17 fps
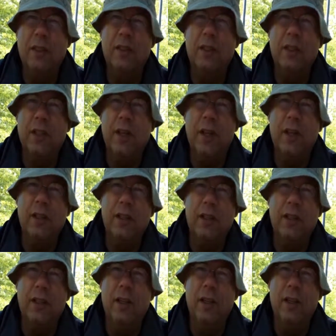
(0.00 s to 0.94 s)

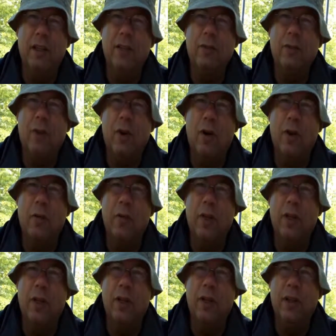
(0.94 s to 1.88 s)
disconnected in a strong
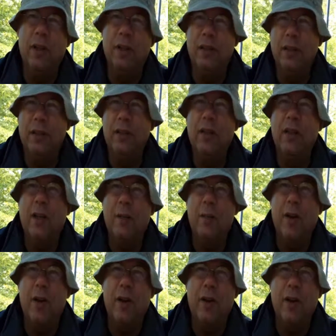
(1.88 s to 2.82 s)
wind and
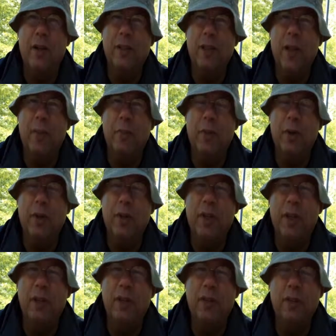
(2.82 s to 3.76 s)
come down on top of your
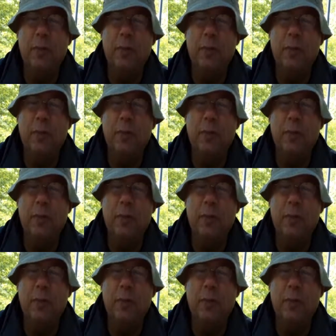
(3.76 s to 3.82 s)
tent.